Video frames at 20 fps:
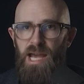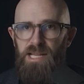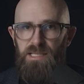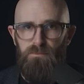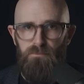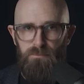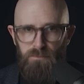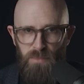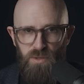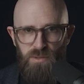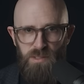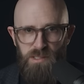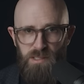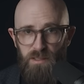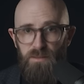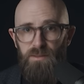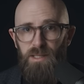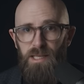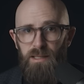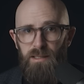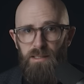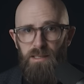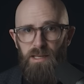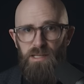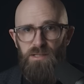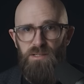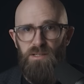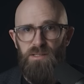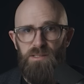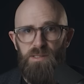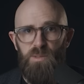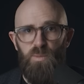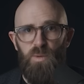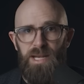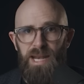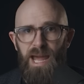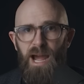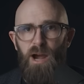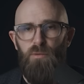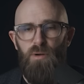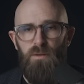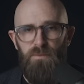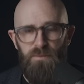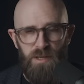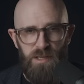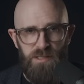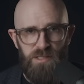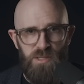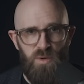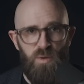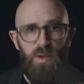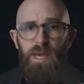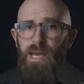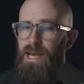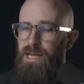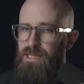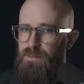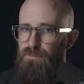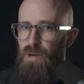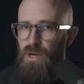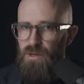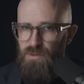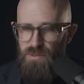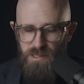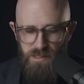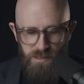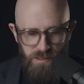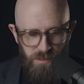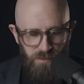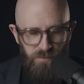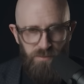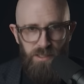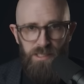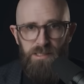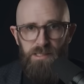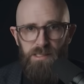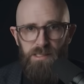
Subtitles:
as most of the other nations we now refer to as post-Soviet